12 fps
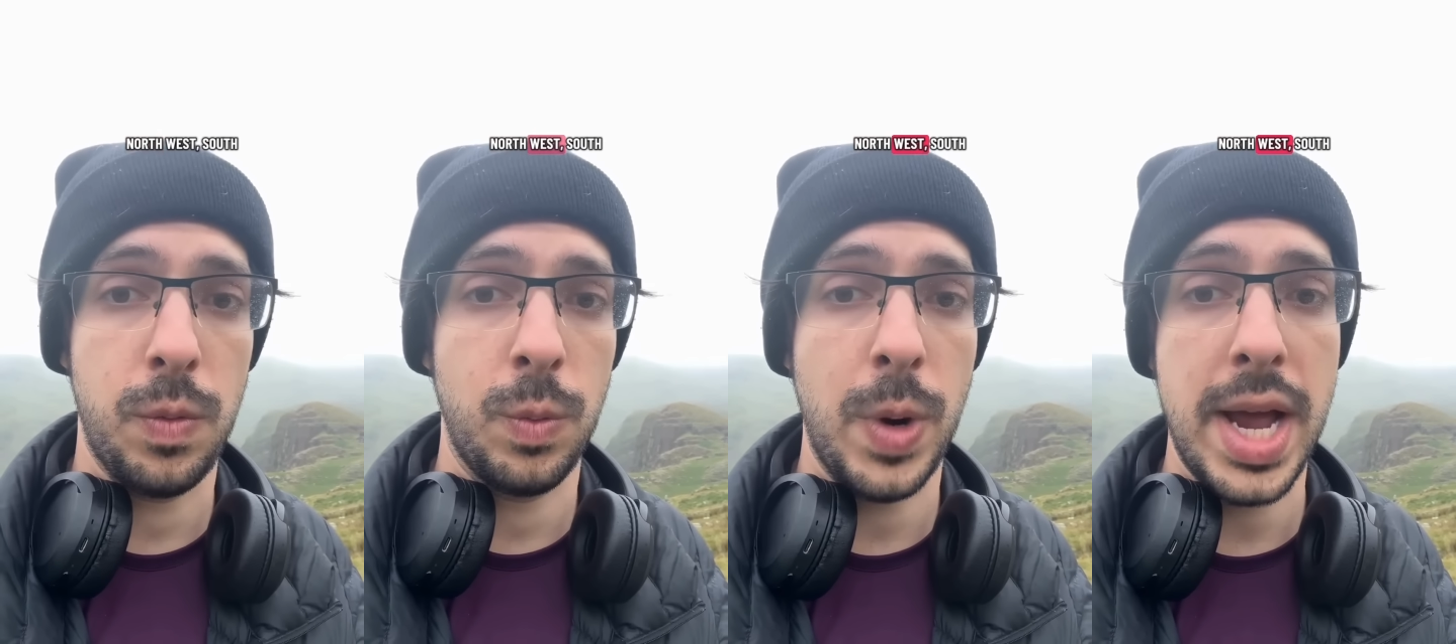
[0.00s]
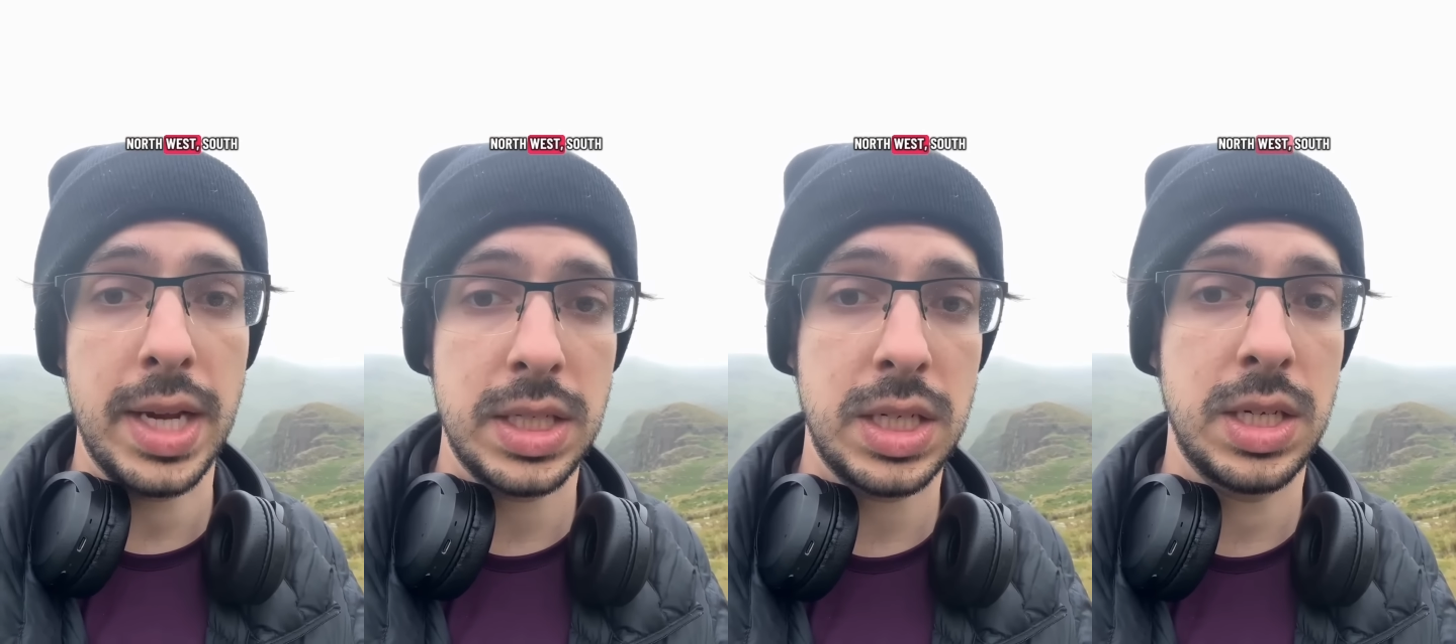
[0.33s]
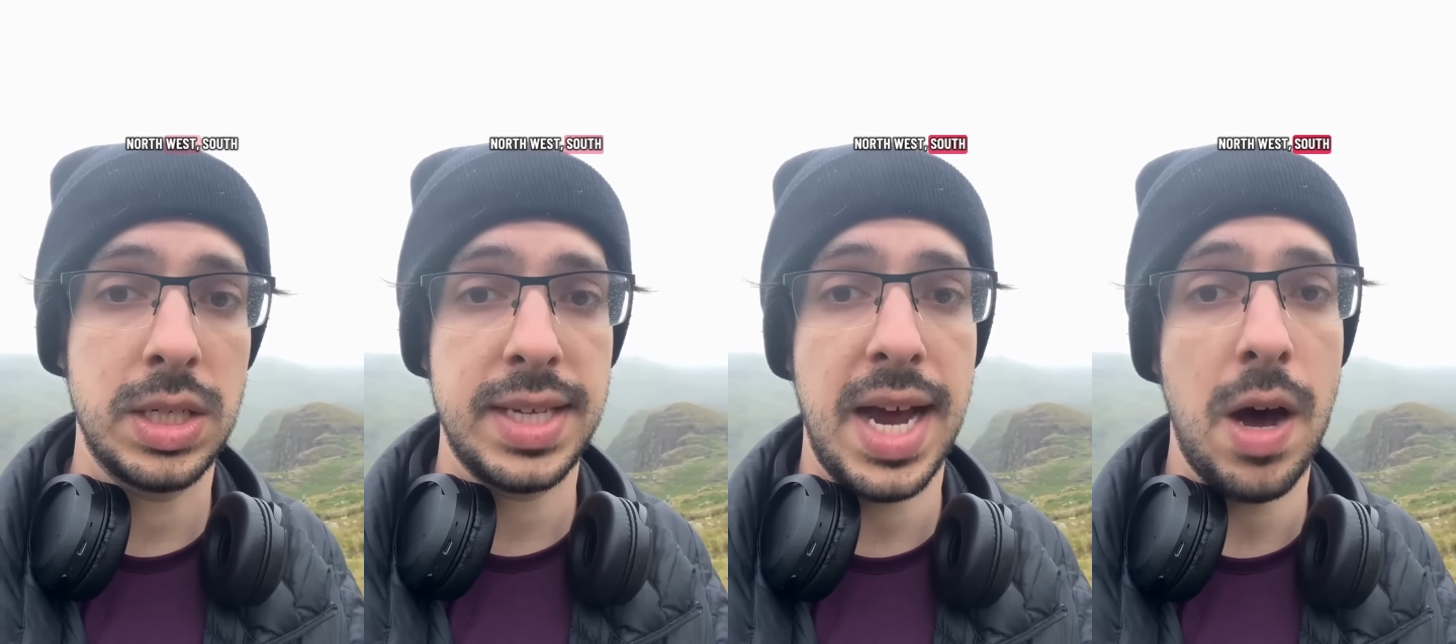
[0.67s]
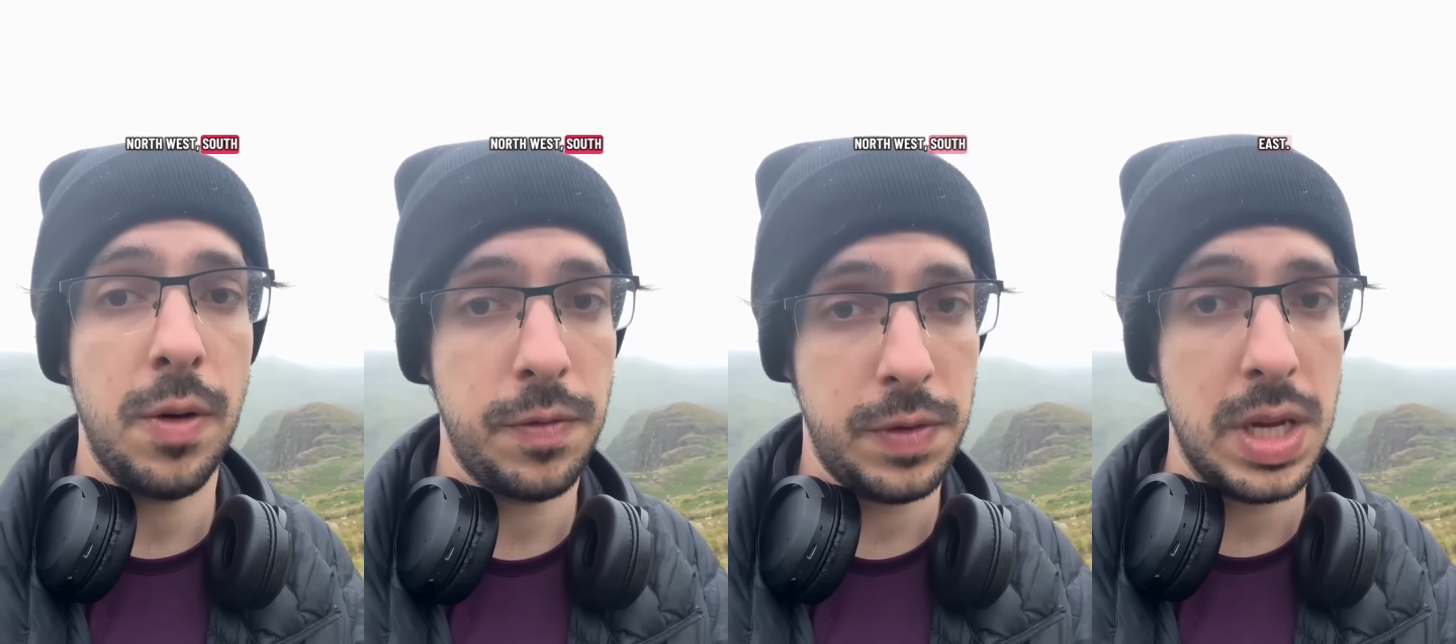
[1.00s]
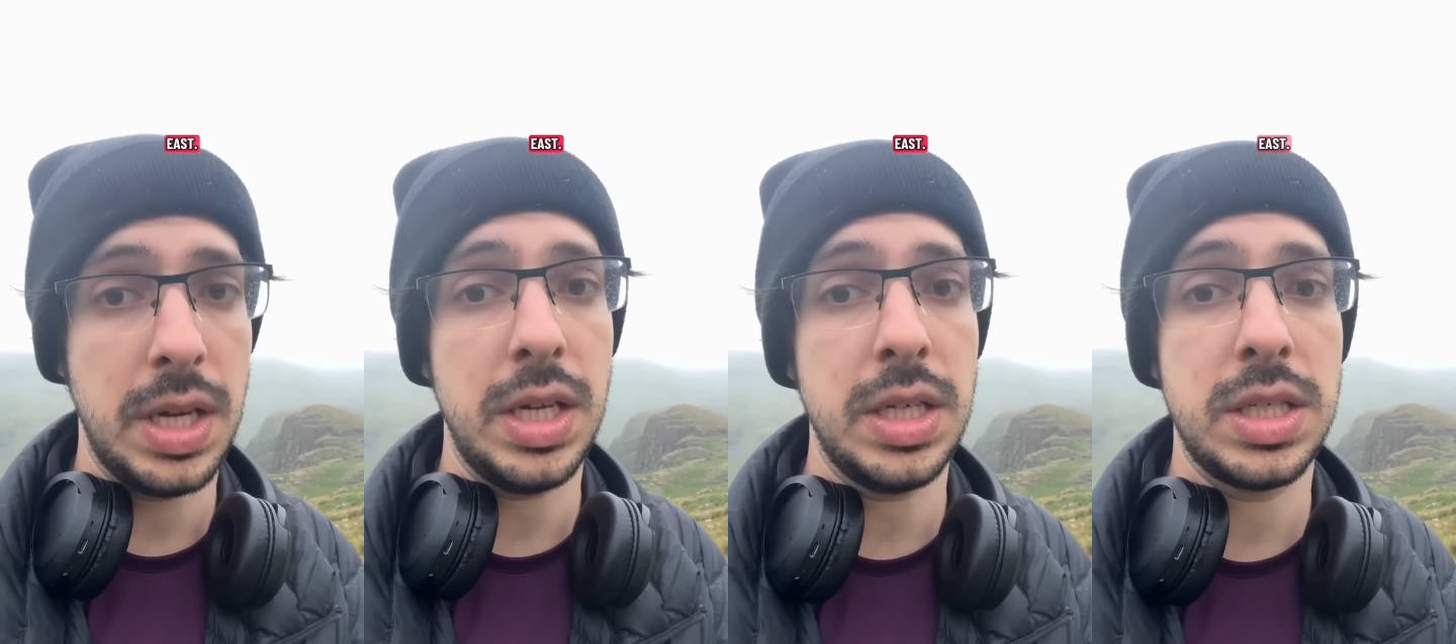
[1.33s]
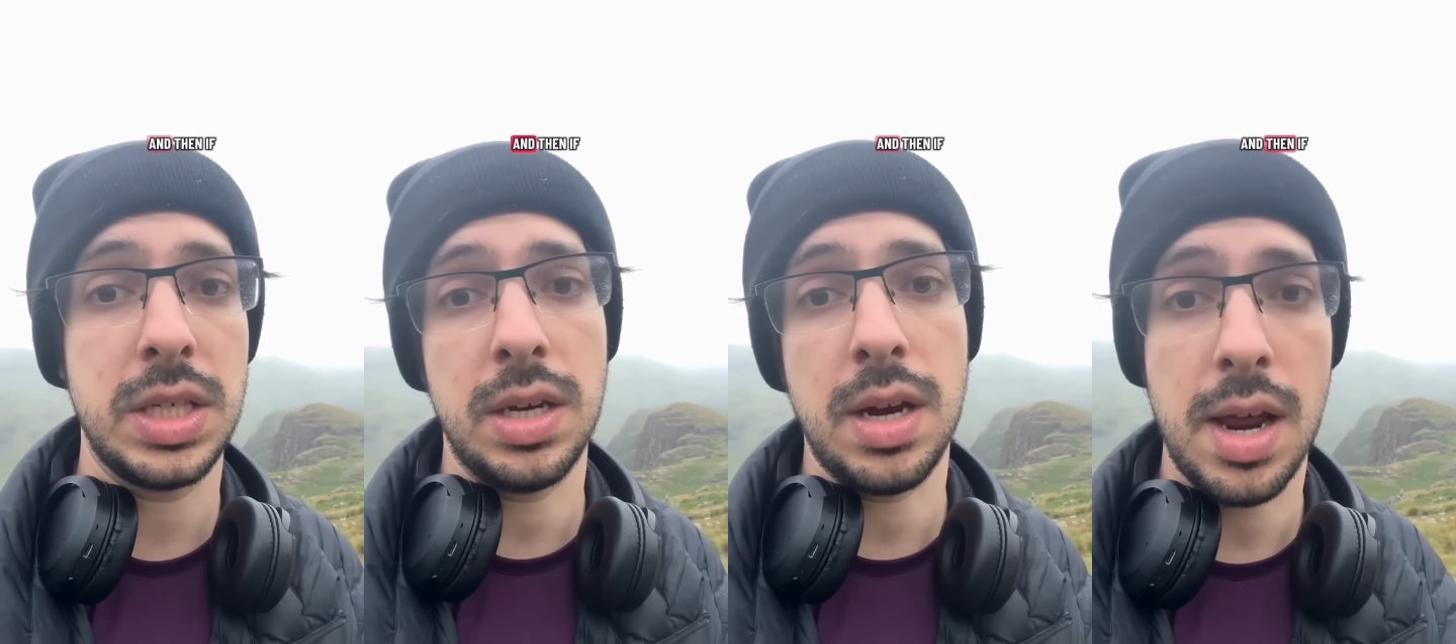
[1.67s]
west, south,
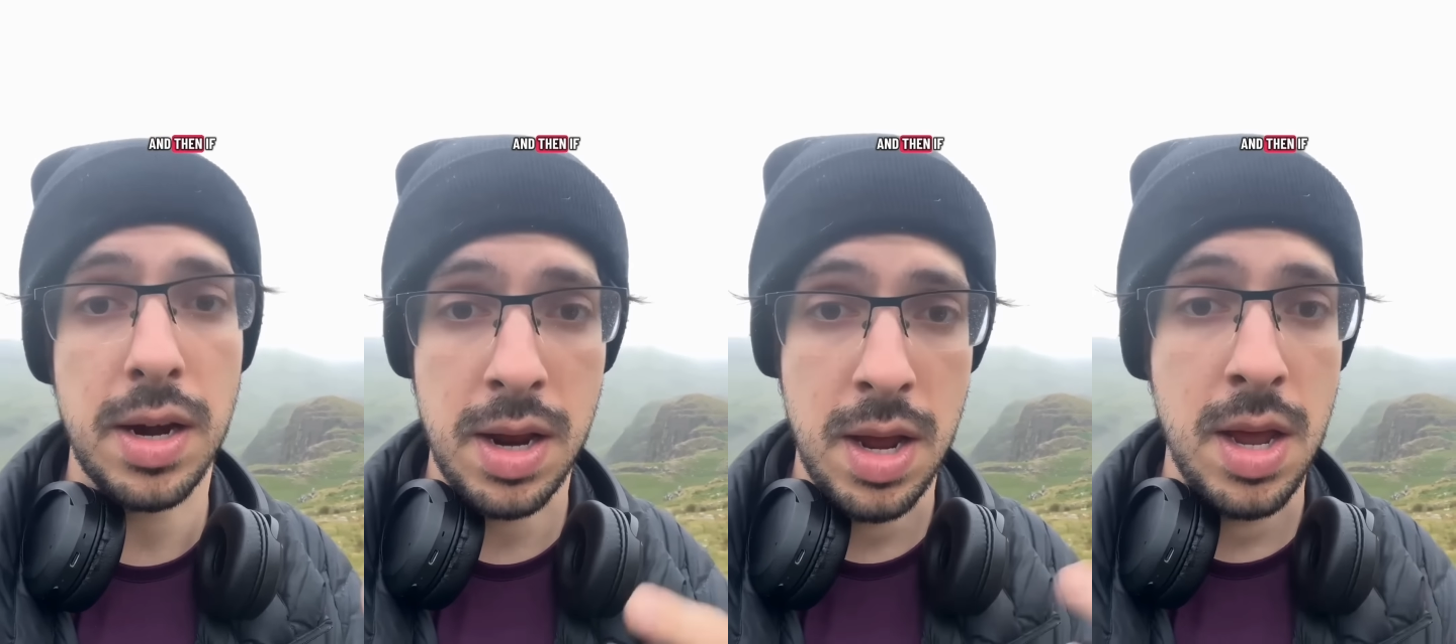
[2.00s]
east, and then